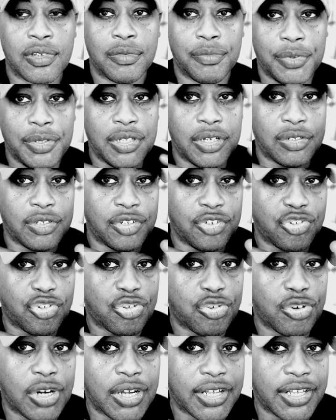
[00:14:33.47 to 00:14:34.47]
We know that
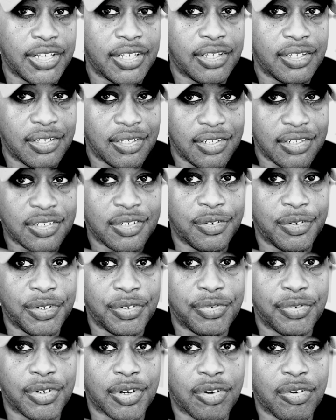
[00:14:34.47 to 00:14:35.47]
trucking is
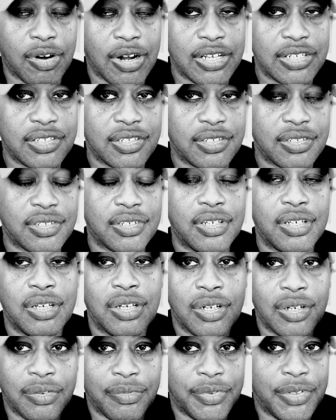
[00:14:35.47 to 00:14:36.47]
going through a crisis.
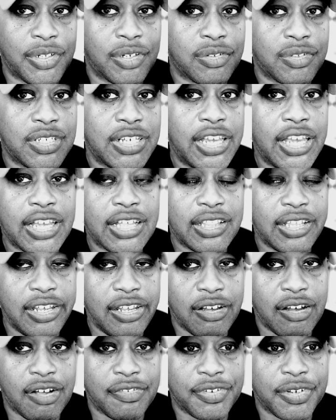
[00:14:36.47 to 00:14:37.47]
We know tech
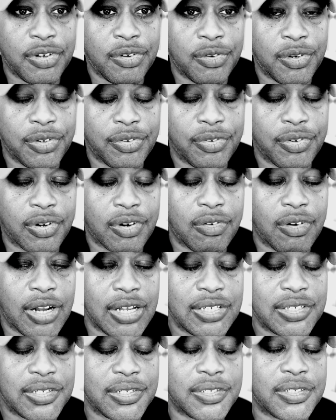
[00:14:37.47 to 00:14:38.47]
layoffs are going through a
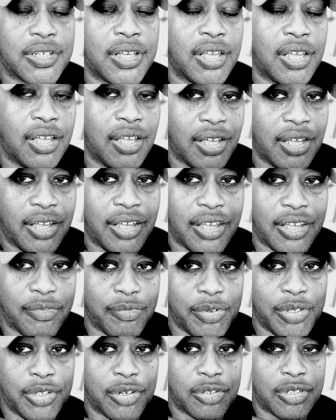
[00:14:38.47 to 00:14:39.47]
crisis.
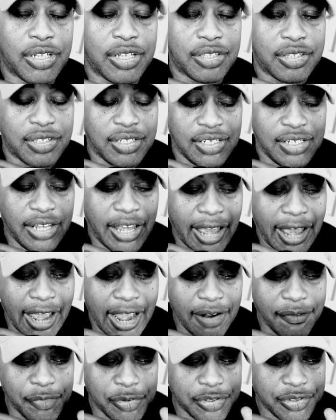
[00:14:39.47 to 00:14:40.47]
And we know that the
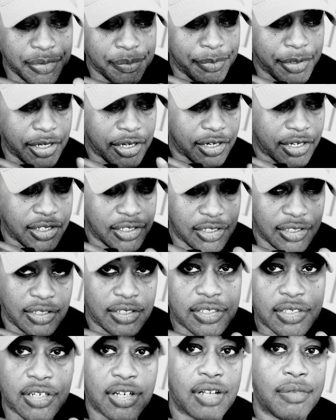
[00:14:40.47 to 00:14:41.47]
average American, and
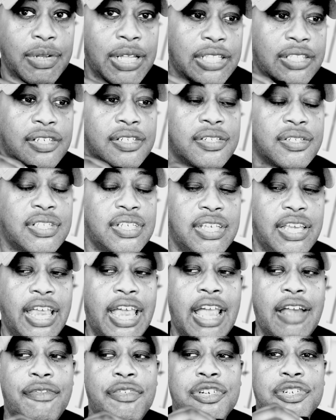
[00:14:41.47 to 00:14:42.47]
let's talk about this the
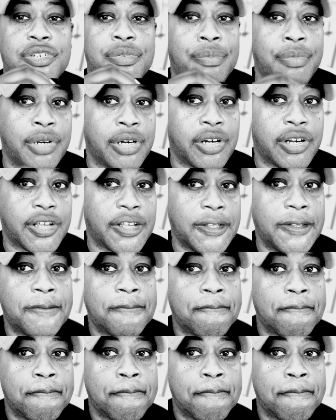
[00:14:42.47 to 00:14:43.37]
average American